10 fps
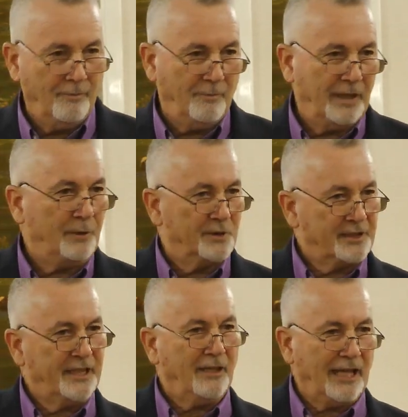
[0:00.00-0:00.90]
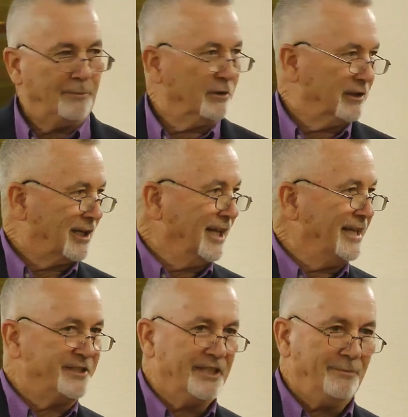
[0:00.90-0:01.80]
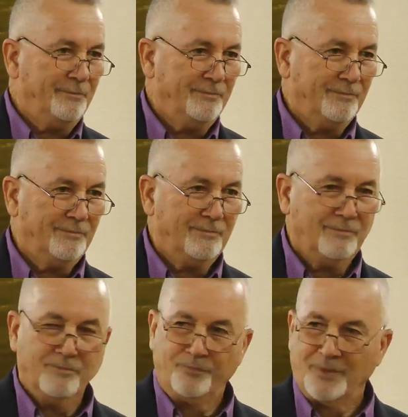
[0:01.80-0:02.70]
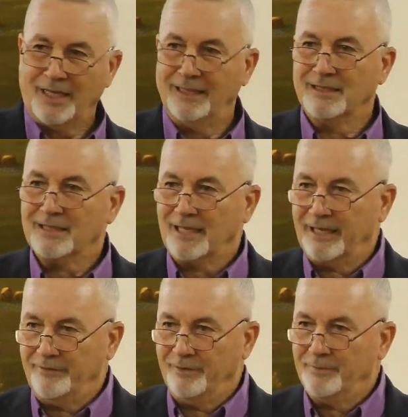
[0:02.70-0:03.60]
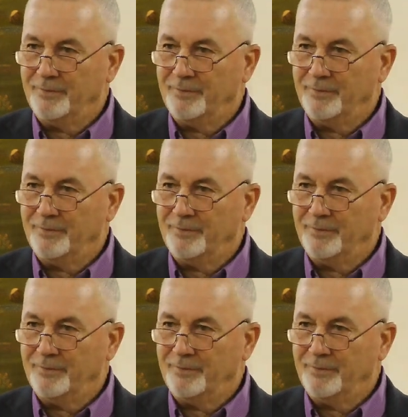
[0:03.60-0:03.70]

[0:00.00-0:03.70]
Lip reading: But he was still able to cleanse him and to save him.